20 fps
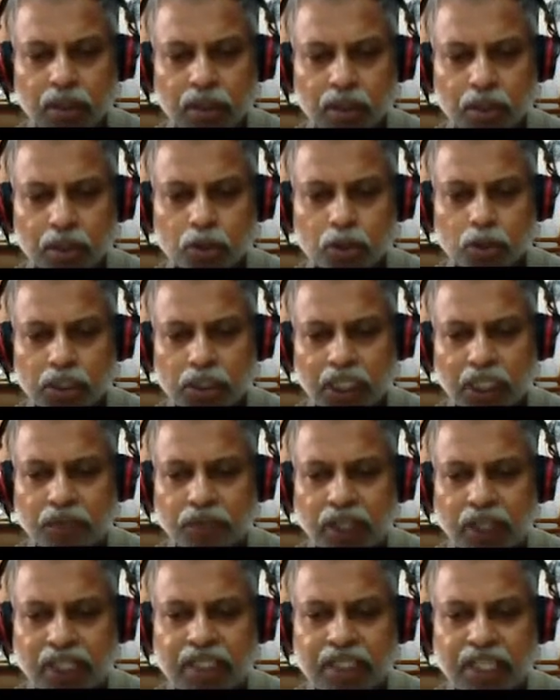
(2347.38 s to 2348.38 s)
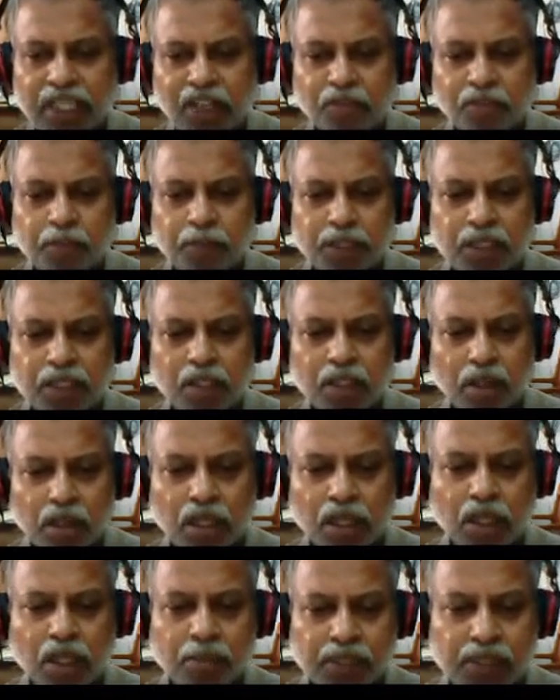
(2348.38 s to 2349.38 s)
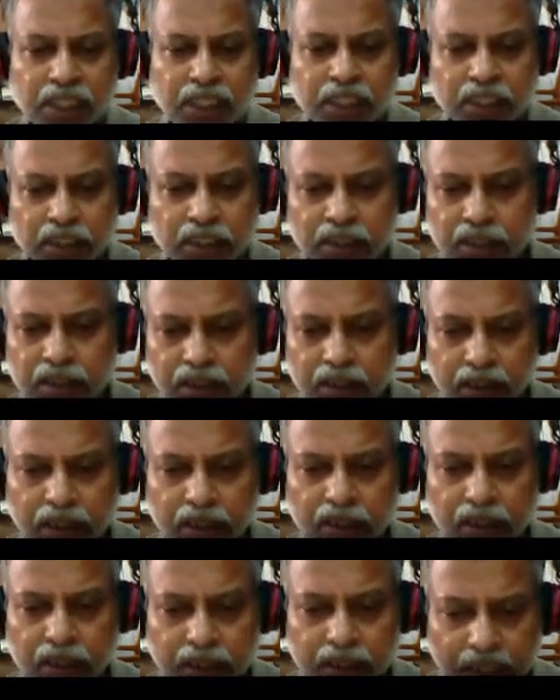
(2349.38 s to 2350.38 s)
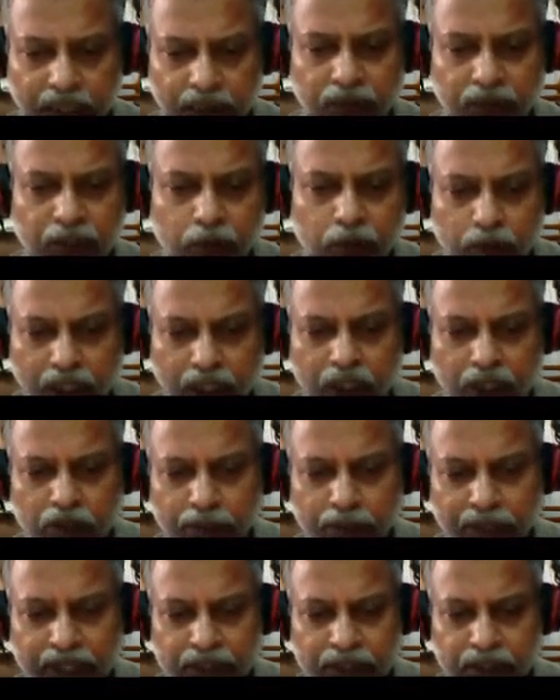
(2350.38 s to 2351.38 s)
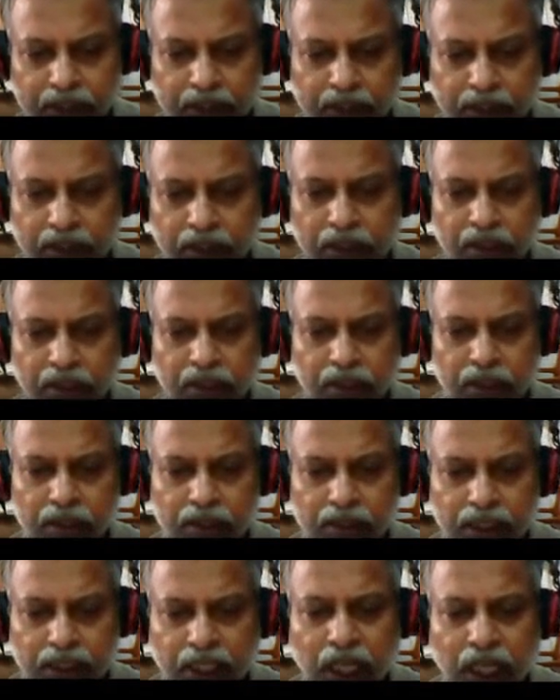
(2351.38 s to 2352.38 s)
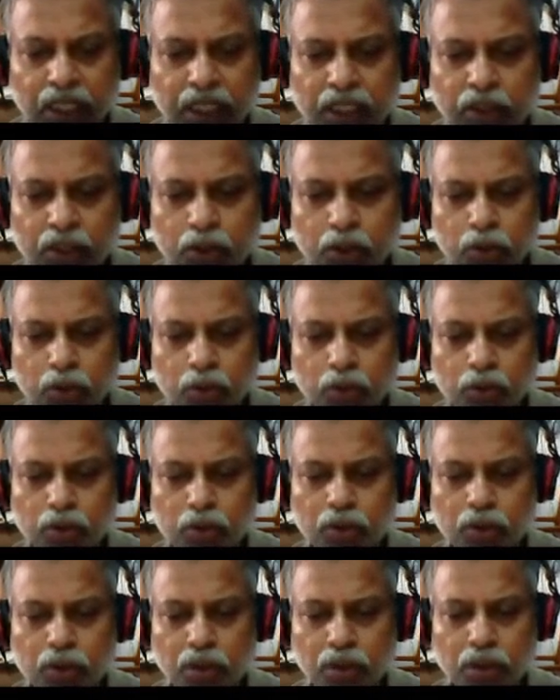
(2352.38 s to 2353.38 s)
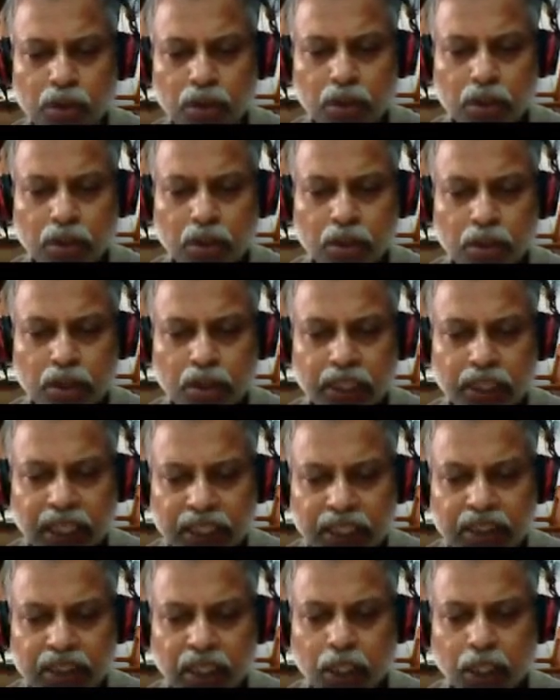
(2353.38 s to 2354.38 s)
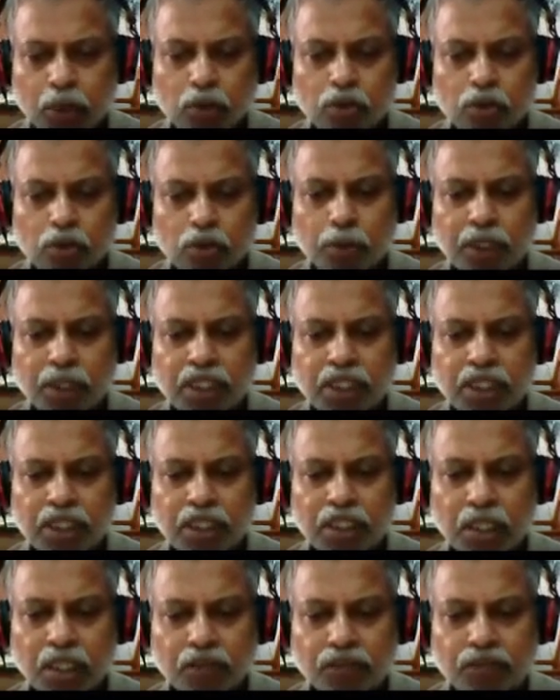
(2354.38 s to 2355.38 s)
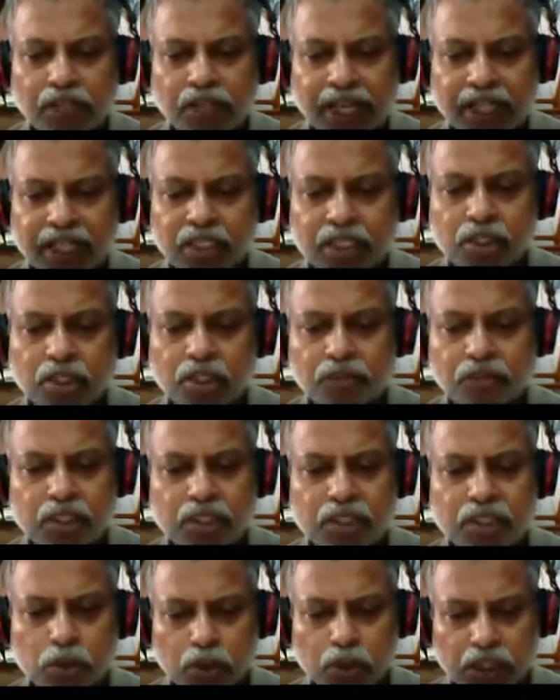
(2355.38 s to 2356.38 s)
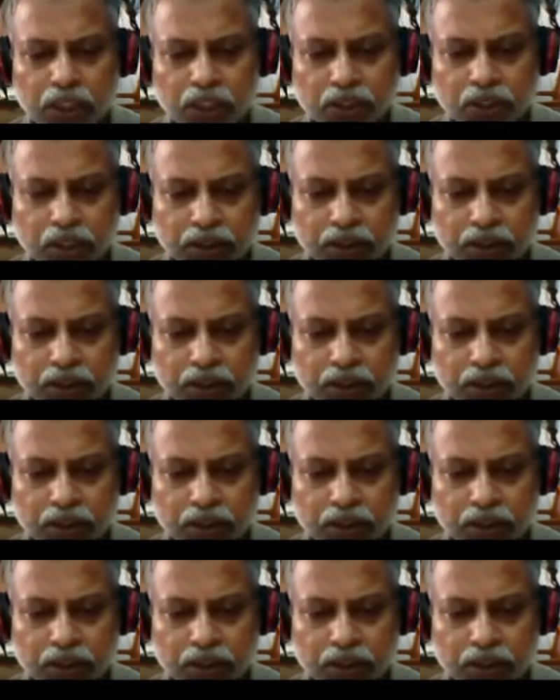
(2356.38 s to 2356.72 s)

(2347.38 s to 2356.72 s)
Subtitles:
So that way they have been accommodated. That way you try to imagine. In order to take the accountability of direction of its rotation.